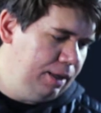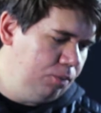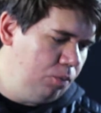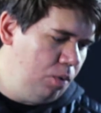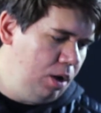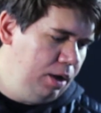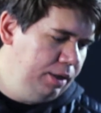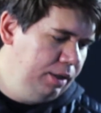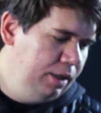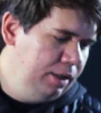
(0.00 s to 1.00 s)
At
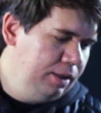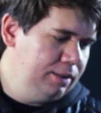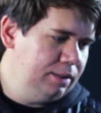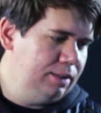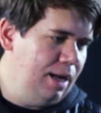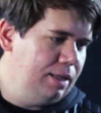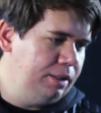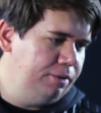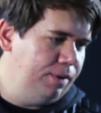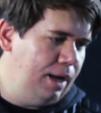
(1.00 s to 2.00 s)
1, this is not
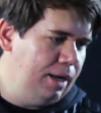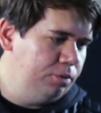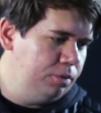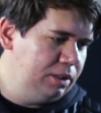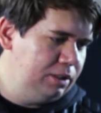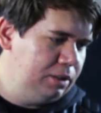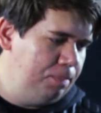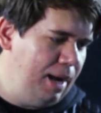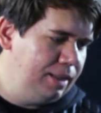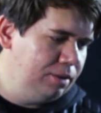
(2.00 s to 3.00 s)
defined. We
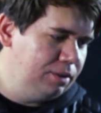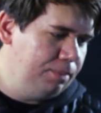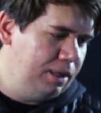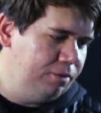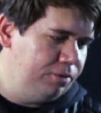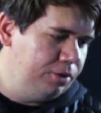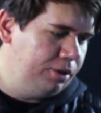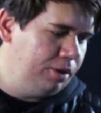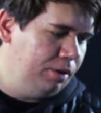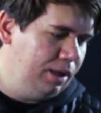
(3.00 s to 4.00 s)
suspect there's some kind of
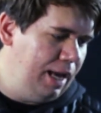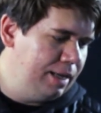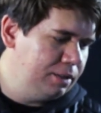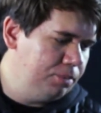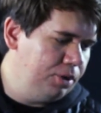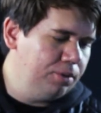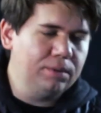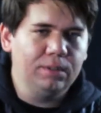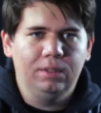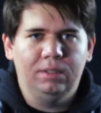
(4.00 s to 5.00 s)
vertical
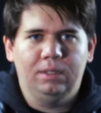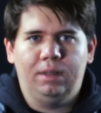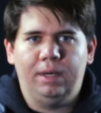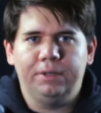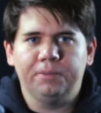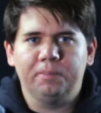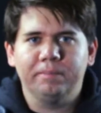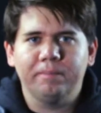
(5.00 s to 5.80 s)
asymptote there.